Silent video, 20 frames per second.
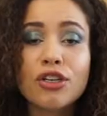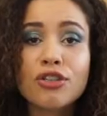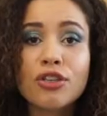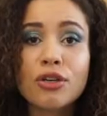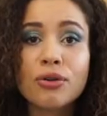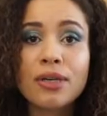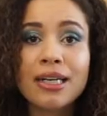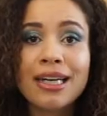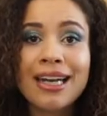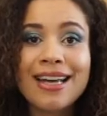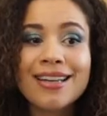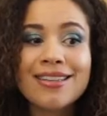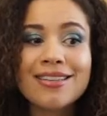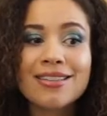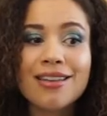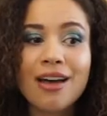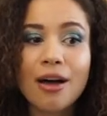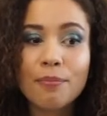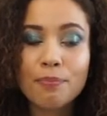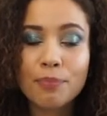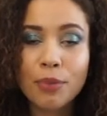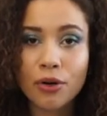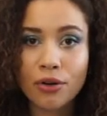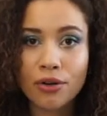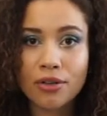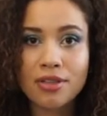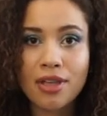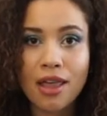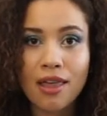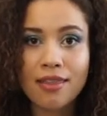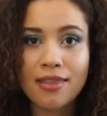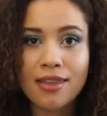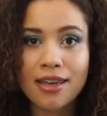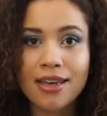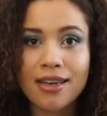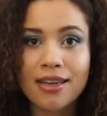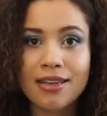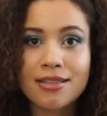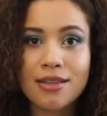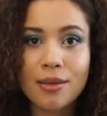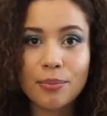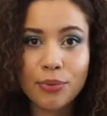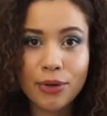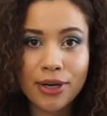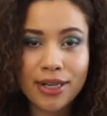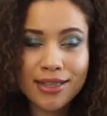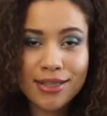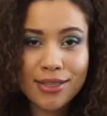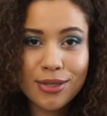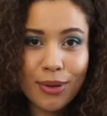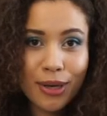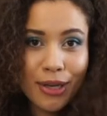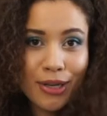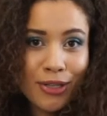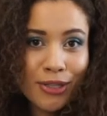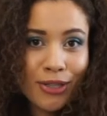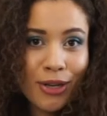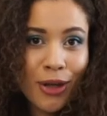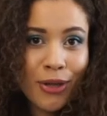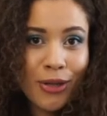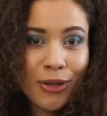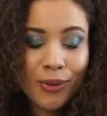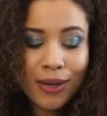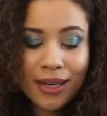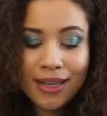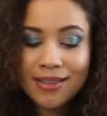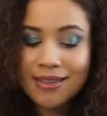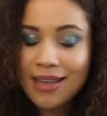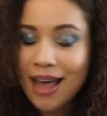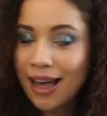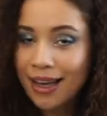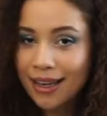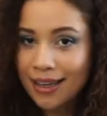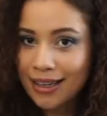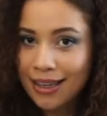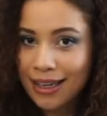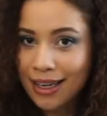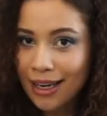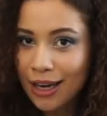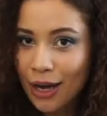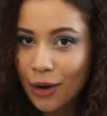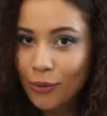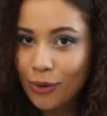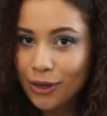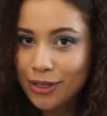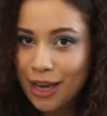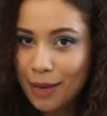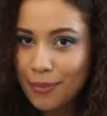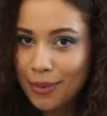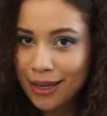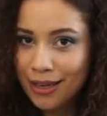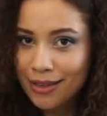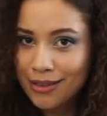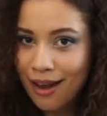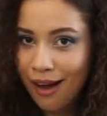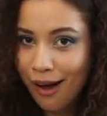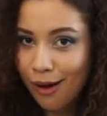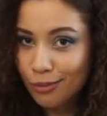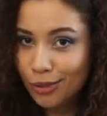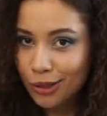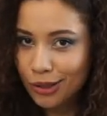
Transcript: So let's unbox these prints so I can show you exactly what I picked up.